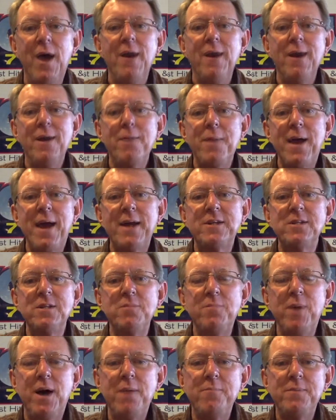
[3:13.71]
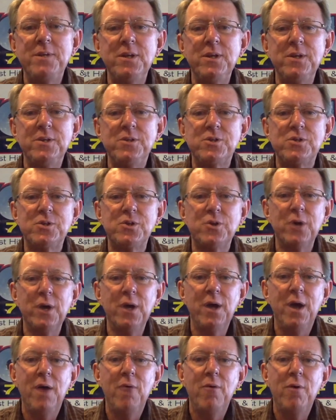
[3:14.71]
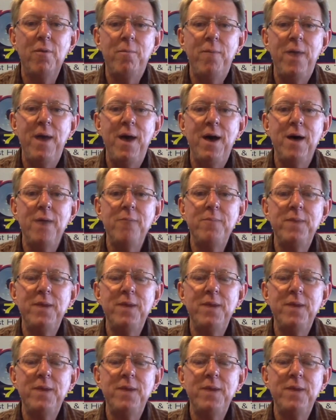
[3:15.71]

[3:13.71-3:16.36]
Now back to the Bob Dylan story. Well, Bob,